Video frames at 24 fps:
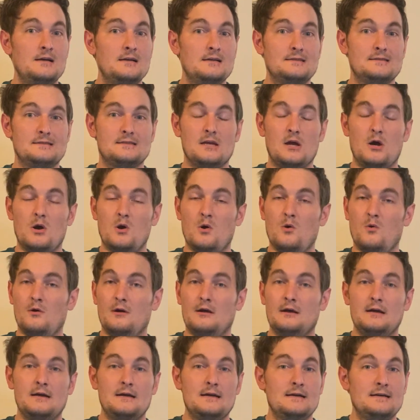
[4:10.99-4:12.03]
So
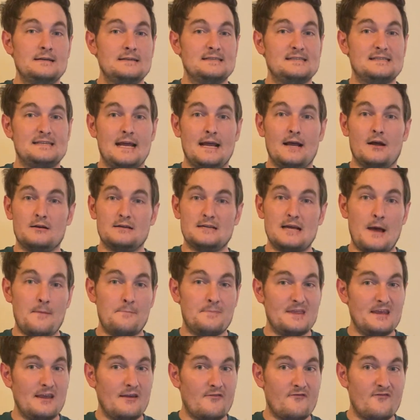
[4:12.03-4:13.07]
stay on top
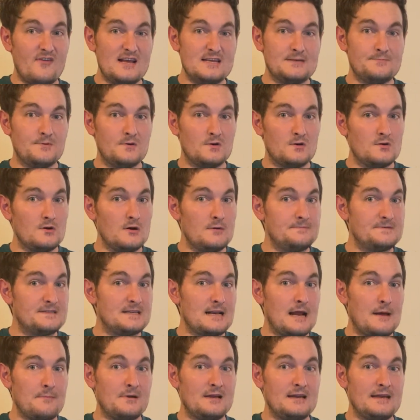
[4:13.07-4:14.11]
of these Facebook groups
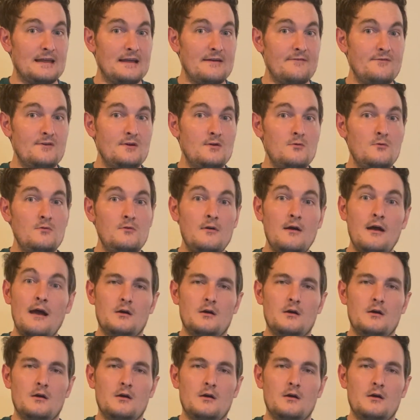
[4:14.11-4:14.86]
that I'm going to give you.